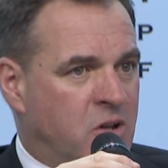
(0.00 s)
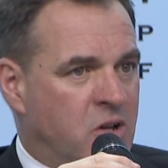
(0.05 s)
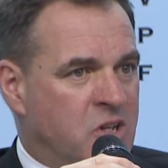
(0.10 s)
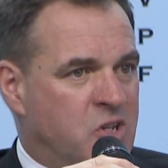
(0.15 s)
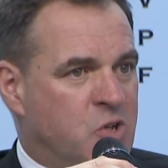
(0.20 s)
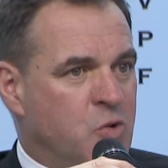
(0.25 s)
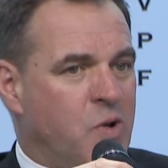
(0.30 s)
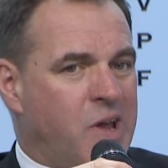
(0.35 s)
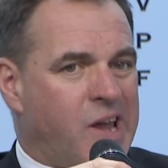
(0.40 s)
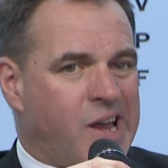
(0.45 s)

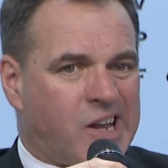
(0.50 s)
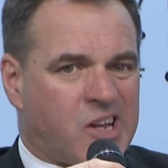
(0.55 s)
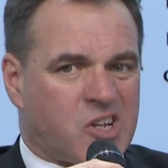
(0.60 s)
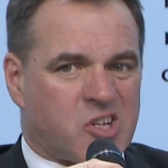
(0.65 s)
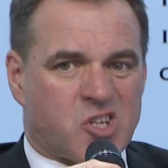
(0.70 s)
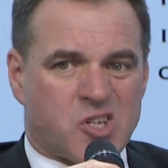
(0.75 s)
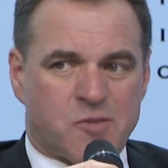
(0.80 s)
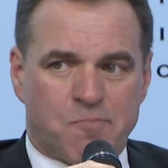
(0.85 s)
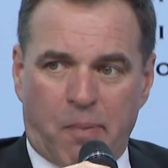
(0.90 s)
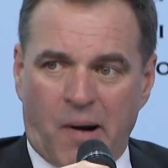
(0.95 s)
to
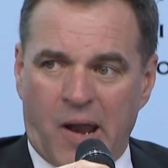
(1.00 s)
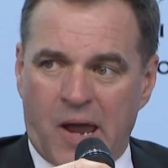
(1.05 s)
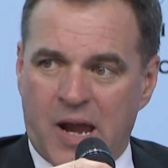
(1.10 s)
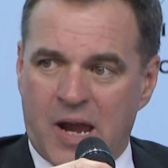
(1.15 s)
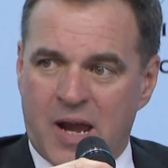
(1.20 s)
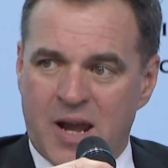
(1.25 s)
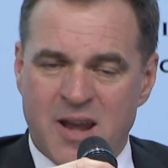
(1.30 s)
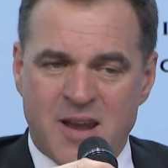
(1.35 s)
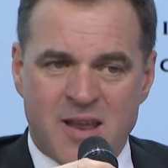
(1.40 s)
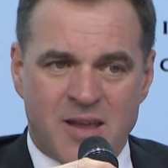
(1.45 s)

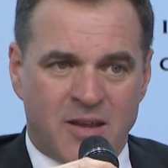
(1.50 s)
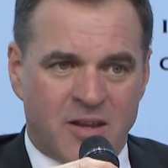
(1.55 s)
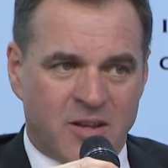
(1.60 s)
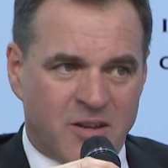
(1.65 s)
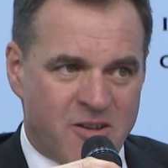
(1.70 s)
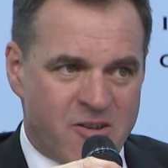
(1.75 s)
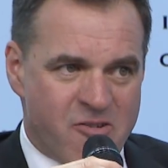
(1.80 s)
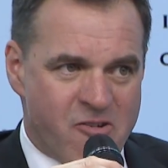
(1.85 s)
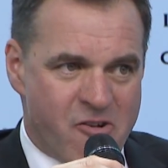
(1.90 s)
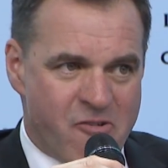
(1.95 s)
explain
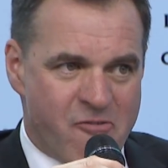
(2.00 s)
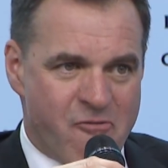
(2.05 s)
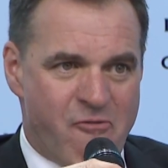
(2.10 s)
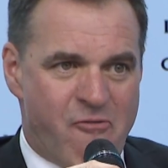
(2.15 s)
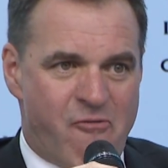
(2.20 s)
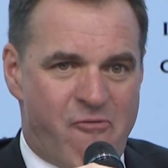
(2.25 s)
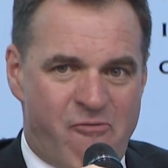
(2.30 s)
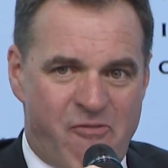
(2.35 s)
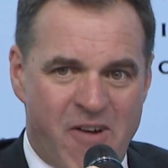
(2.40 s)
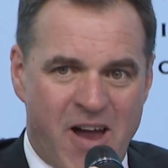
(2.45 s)

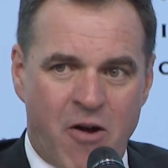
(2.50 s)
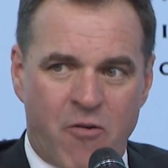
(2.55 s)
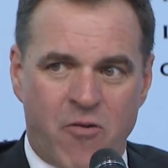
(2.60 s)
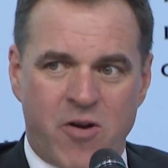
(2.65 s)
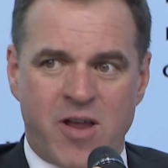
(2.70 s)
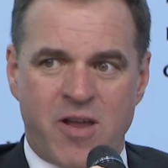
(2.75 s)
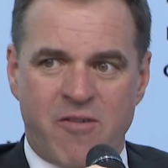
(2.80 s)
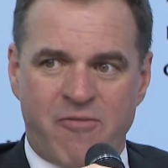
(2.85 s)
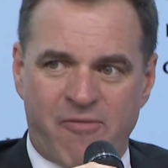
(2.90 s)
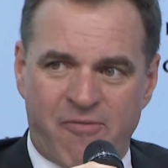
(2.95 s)

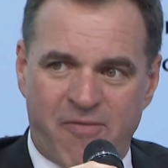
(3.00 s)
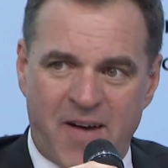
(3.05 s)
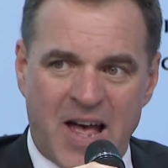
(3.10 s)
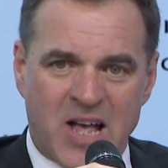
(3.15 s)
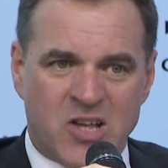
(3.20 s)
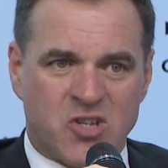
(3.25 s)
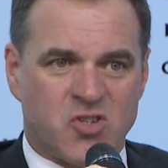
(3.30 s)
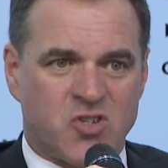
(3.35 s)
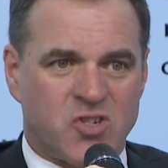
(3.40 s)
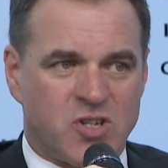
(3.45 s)
very
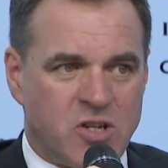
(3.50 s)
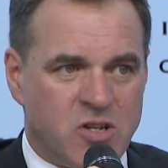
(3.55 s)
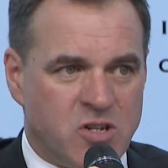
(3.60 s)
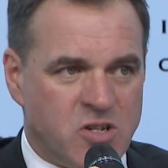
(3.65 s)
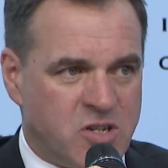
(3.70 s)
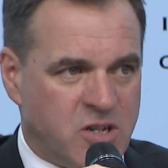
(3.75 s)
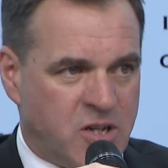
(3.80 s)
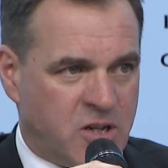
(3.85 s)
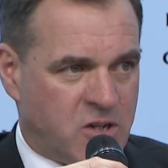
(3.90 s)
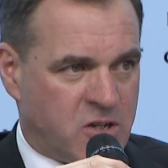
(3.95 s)
fast
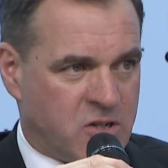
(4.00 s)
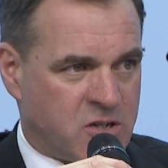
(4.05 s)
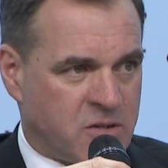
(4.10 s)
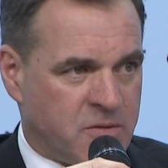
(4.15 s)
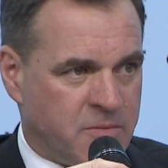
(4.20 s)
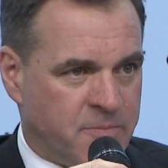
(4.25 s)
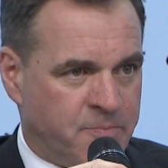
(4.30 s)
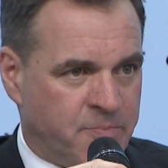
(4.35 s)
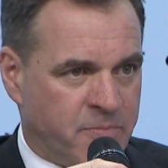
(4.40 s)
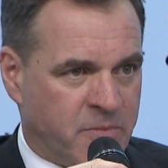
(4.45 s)
indeed
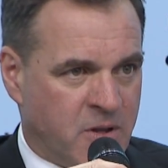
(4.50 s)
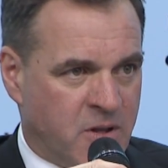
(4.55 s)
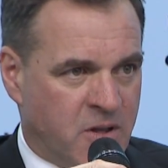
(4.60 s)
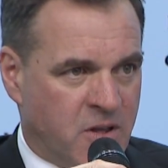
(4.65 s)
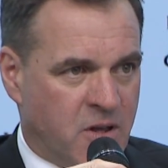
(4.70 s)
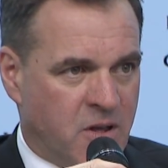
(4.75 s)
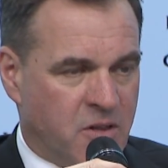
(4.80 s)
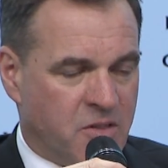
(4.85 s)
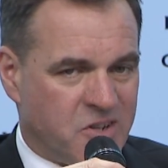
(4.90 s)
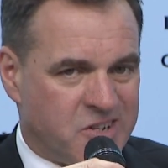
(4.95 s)

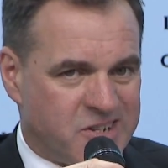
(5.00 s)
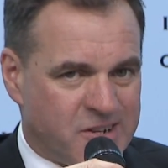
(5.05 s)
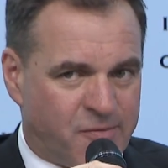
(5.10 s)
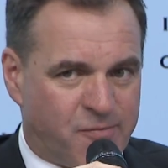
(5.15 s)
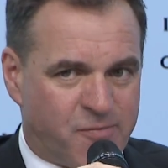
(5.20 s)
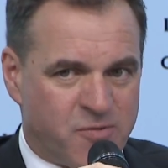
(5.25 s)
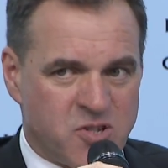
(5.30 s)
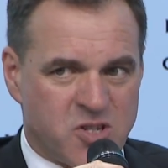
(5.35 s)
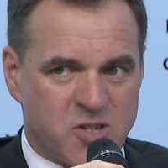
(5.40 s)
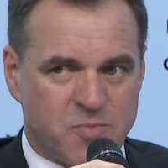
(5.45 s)
the
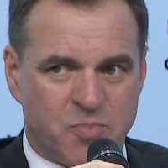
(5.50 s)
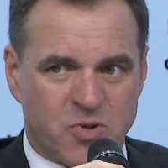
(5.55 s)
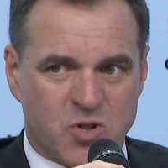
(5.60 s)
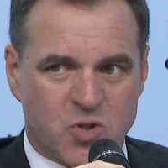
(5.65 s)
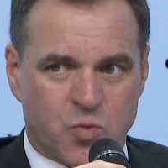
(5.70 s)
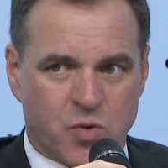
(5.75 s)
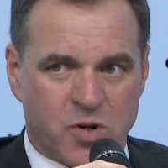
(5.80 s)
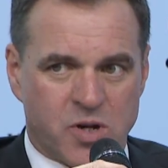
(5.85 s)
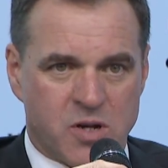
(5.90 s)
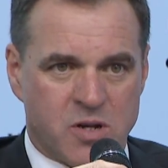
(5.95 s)
difference
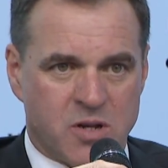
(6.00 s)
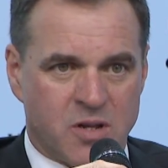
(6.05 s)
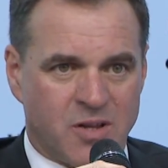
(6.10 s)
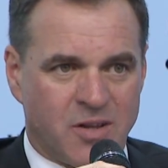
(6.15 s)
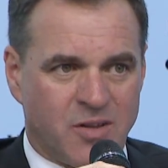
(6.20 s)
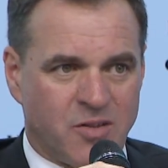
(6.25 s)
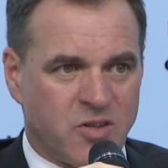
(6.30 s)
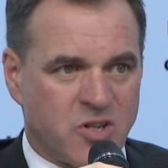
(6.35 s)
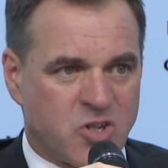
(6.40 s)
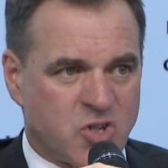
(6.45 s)
between
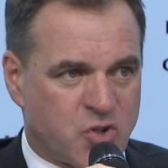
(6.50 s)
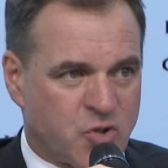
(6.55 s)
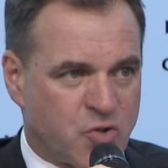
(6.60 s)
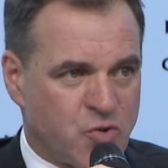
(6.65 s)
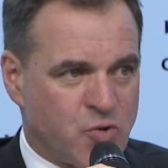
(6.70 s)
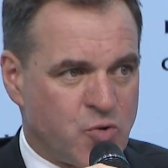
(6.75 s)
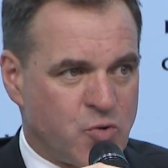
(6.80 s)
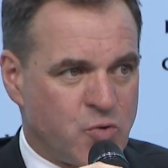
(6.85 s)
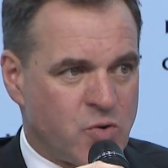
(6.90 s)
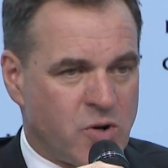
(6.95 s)
the
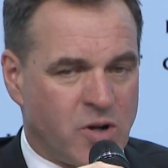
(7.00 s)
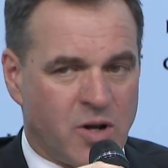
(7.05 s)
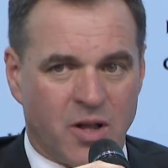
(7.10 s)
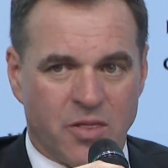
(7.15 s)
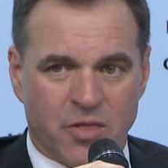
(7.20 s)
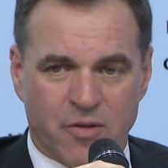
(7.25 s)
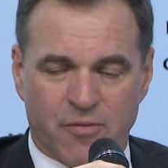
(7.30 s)
true and the